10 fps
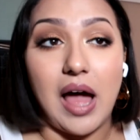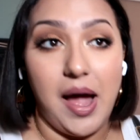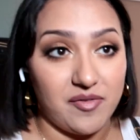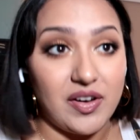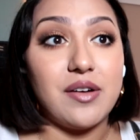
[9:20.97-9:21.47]

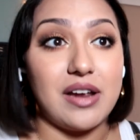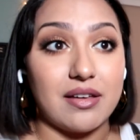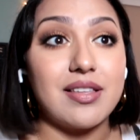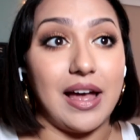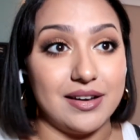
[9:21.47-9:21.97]
i'm very
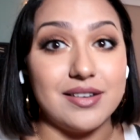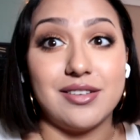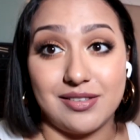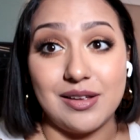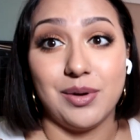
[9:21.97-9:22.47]
excited
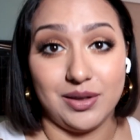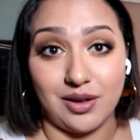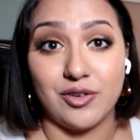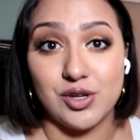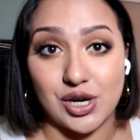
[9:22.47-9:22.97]
to see what
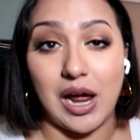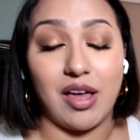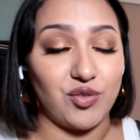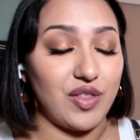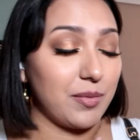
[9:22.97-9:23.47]
the future
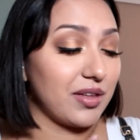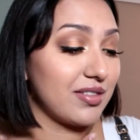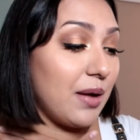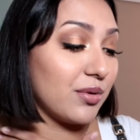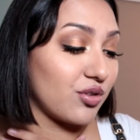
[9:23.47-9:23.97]
has for them because
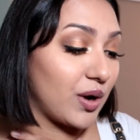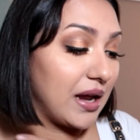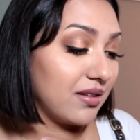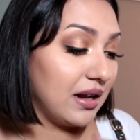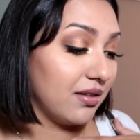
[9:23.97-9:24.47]
that was
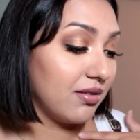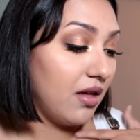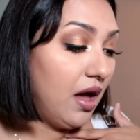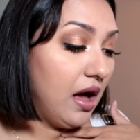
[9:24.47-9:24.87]
craziness